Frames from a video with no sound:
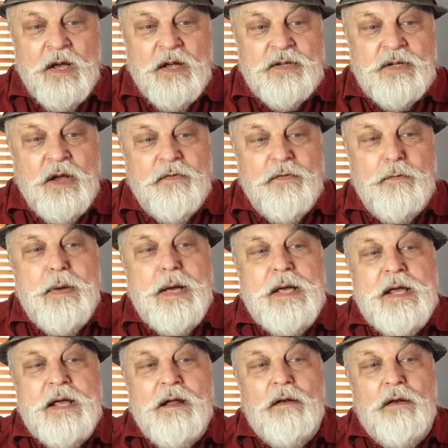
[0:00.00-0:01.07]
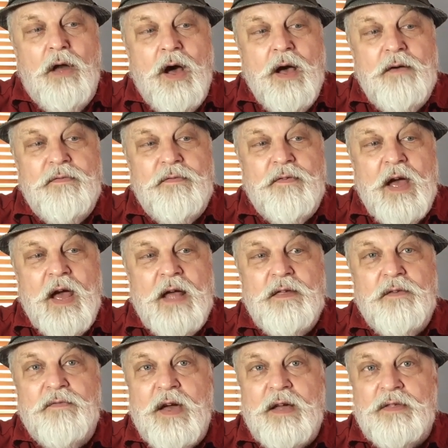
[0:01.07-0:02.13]
So for me, life and
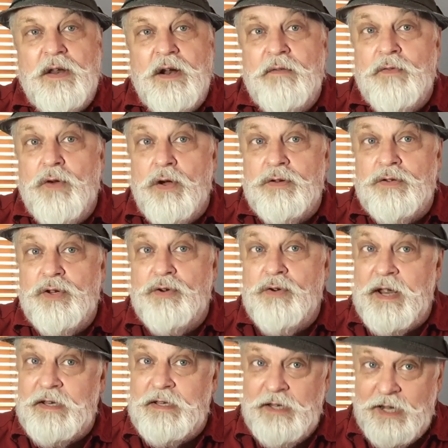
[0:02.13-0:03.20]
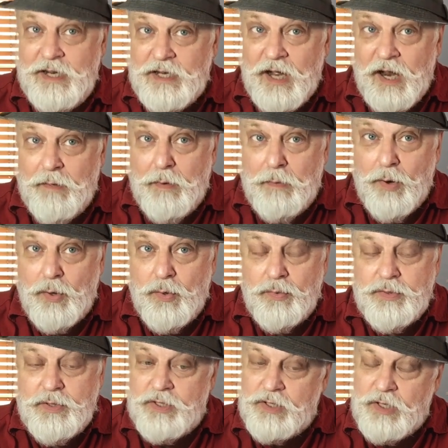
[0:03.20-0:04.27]
the fact that I've got to great detail in my
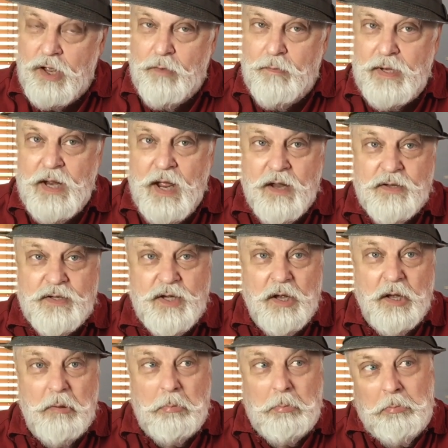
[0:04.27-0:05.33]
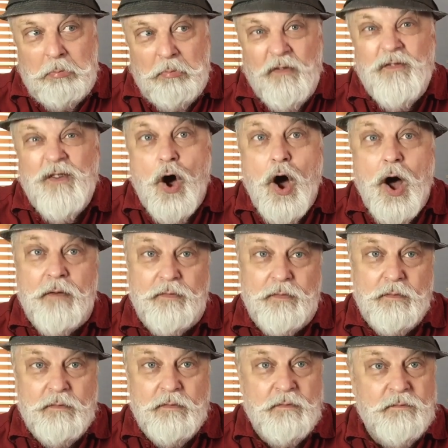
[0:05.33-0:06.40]
models has slowed me down. So 5.
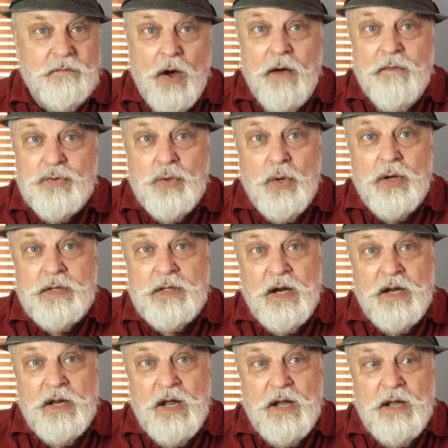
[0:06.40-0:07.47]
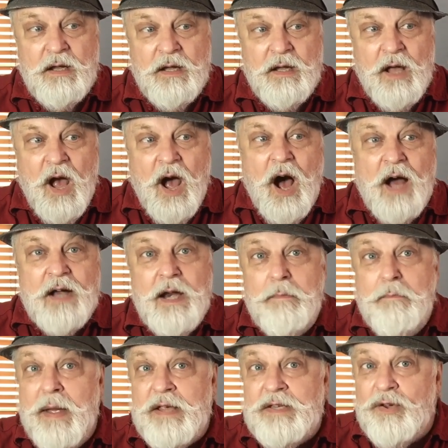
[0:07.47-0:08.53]
5 is all I got done in a year. I did
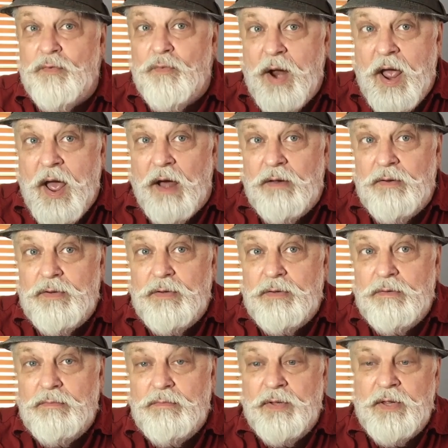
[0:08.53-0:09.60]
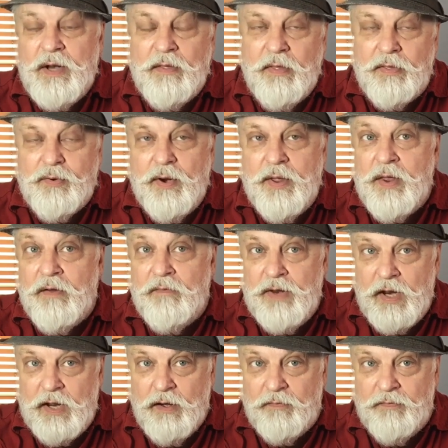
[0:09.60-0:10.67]
mess around with another 3 that I've
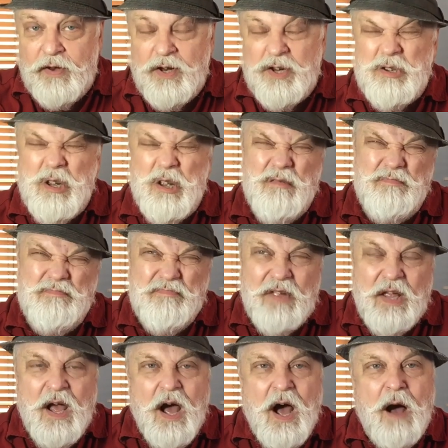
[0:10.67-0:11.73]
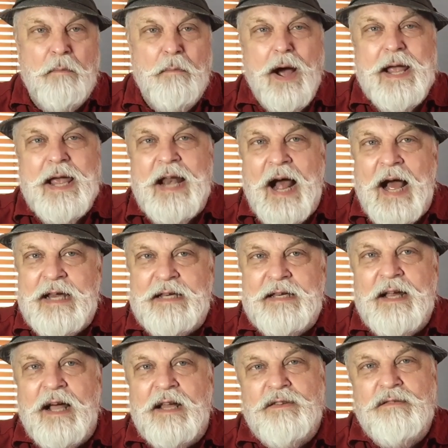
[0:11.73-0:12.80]
nearly got finished, so I might get 8
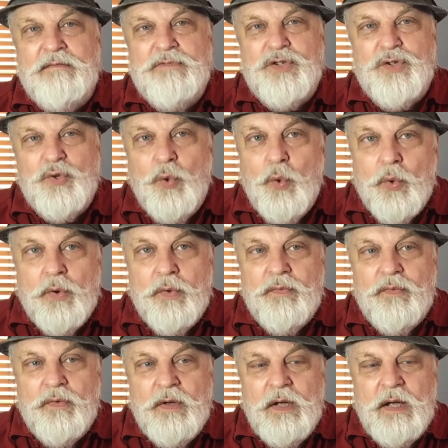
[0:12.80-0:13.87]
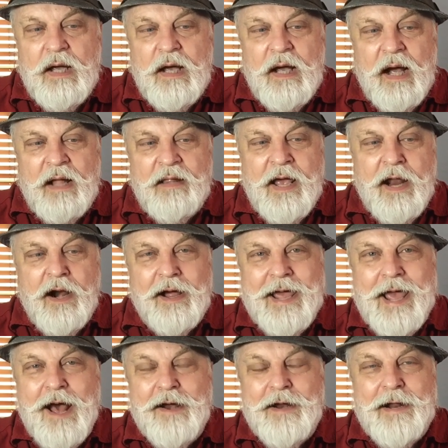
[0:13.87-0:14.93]
done, sort of. And then I
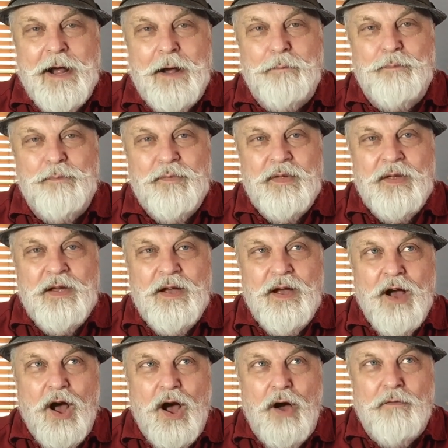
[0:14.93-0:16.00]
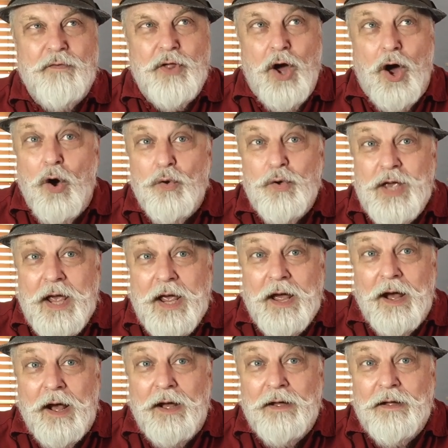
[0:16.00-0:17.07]
counted up, for the whole
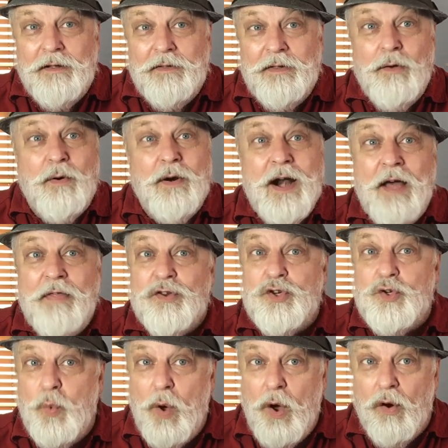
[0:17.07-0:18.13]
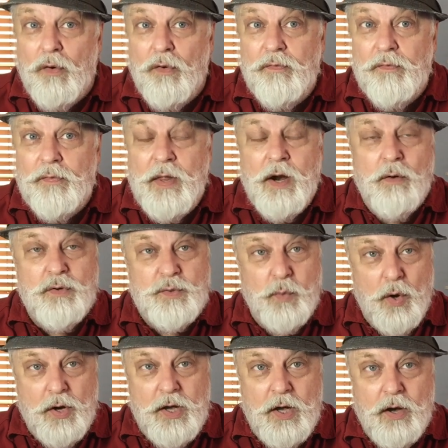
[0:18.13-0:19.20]
year, there were another 12 that I was
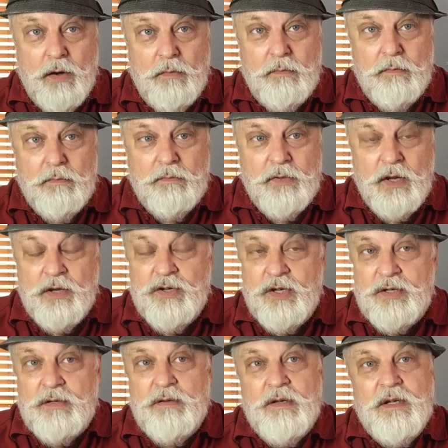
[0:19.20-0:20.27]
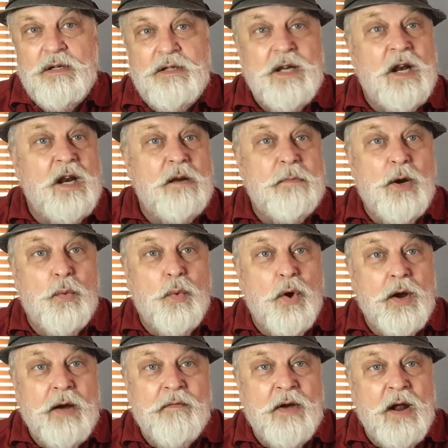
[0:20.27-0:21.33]
working on, that I just did a little bit of
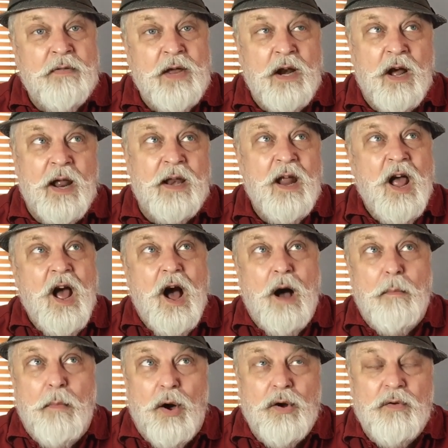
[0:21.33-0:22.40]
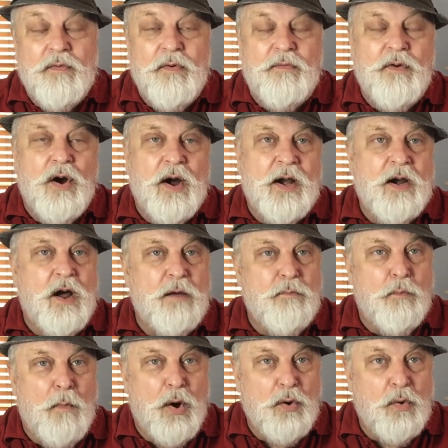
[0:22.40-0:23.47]
work every now and then. I model for Friday Night
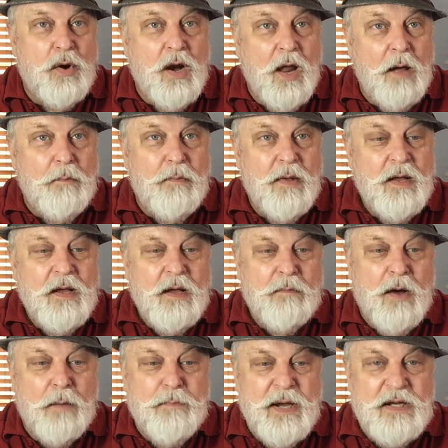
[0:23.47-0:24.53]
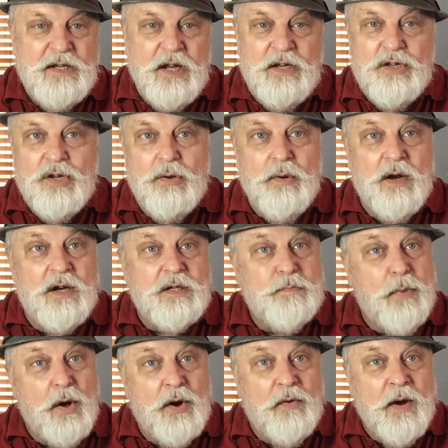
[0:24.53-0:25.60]
Model Club, my BT2, and I
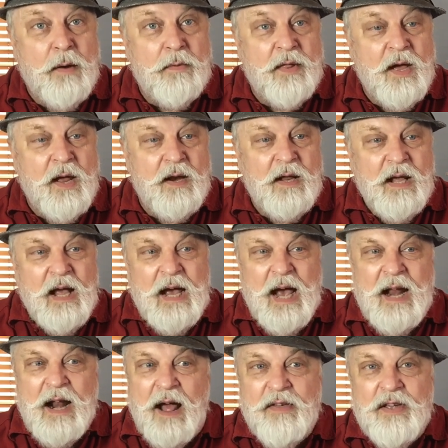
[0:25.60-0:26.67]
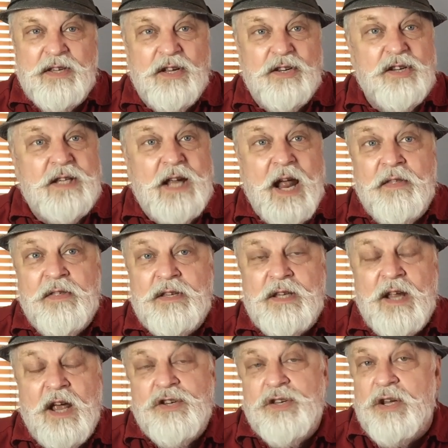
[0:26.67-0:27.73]
just potted around with that. And others I just had in the
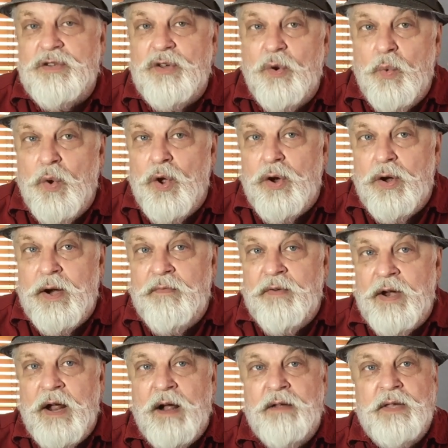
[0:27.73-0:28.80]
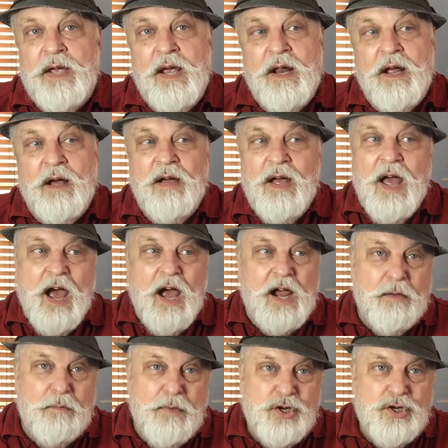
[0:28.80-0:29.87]
stash that I sort of work on every now and then. A
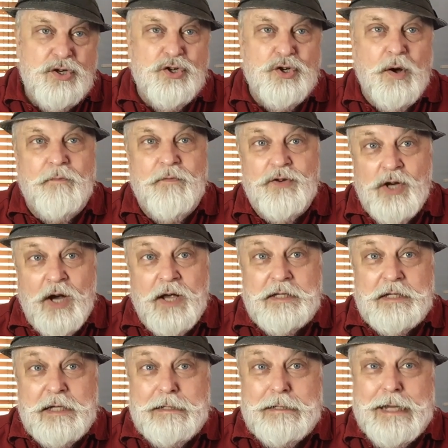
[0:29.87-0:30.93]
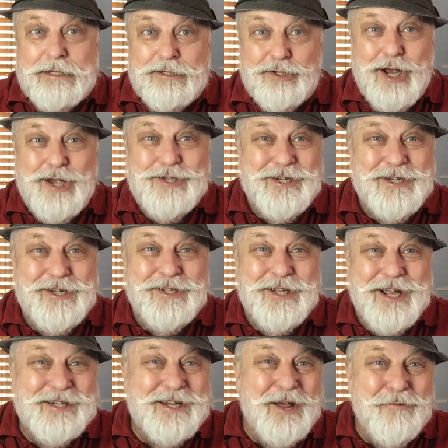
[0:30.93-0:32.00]
commission job for Jason. Yes, Jason, it'll
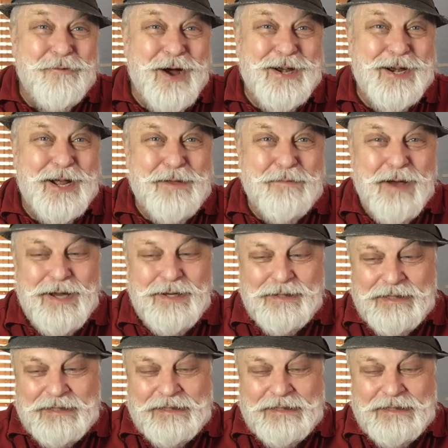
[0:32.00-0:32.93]
get done one day, mate.